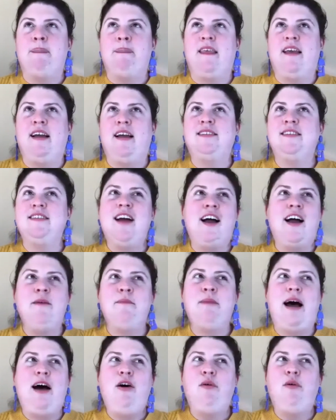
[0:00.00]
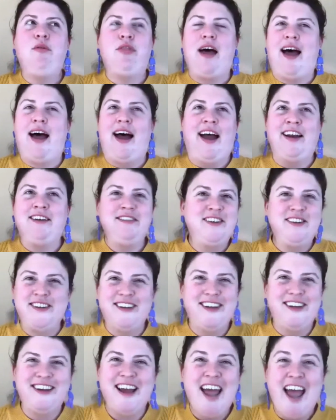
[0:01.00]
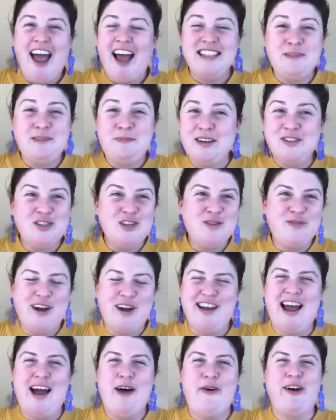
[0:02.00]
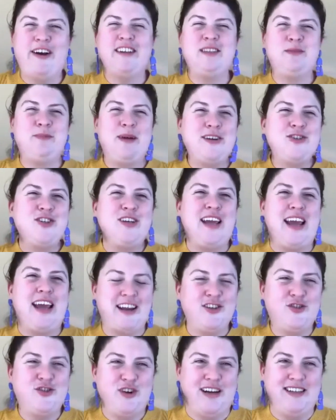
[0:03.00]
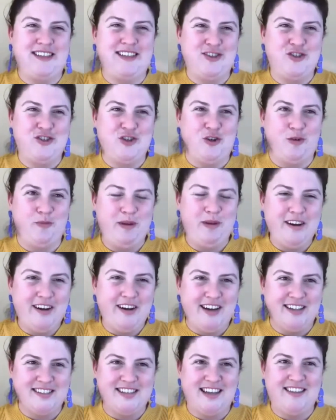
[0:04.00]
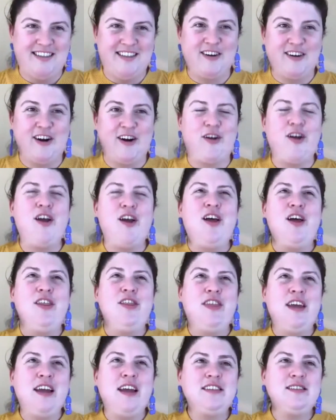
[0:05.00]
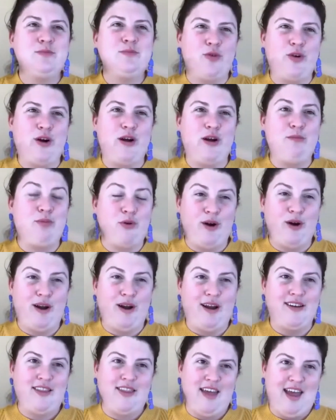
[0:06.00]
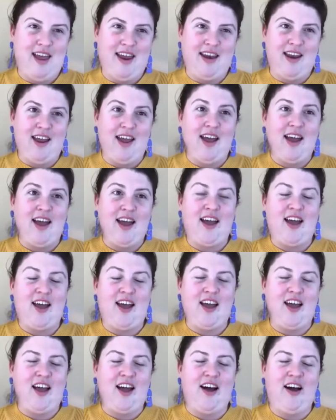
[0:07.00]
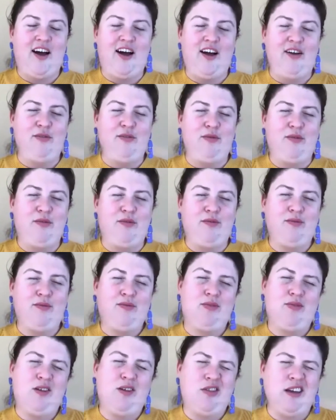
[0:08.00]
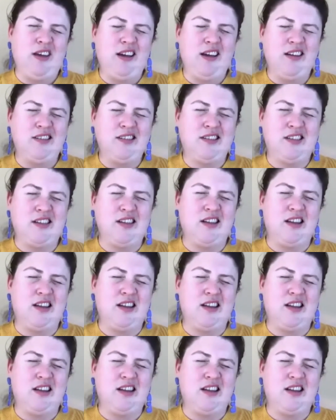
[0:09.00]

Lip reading: it's not about that, especially right now. And especially in transitional periods, like there are things more important than the things